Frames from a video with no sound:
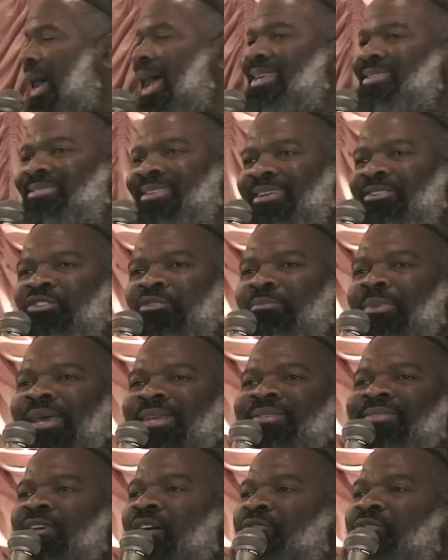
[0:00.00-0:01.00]
I said to
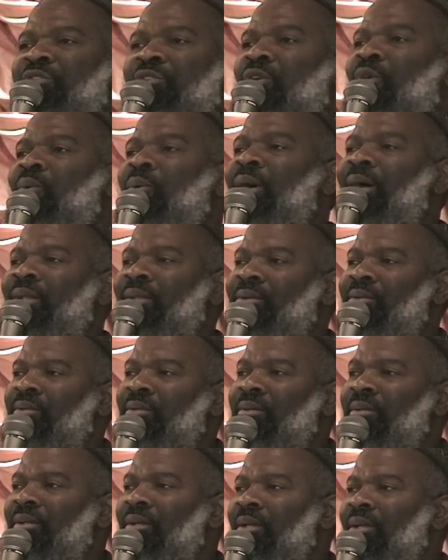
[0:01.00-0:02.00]
myself, you know what?
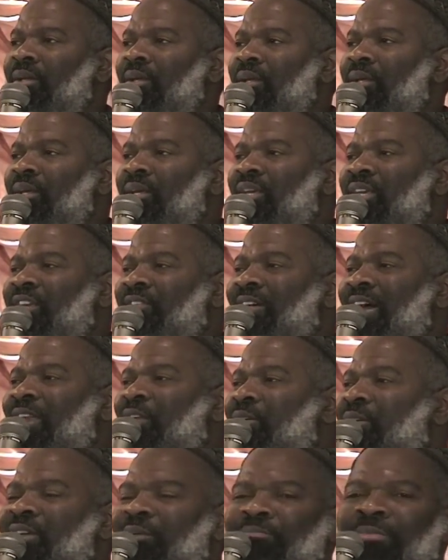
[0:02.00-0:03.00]
If I
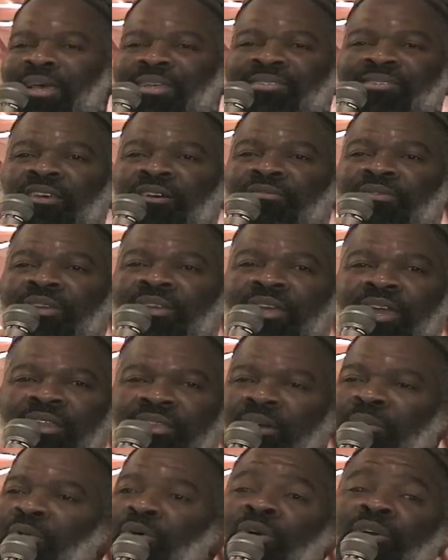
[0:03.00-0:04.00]
don't get myself
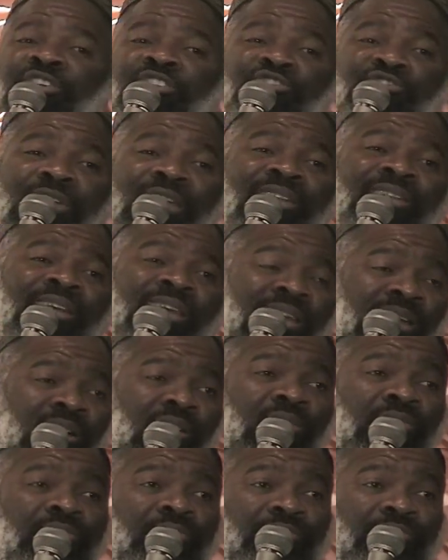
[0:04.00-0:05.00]
together, I'm going straight to hell.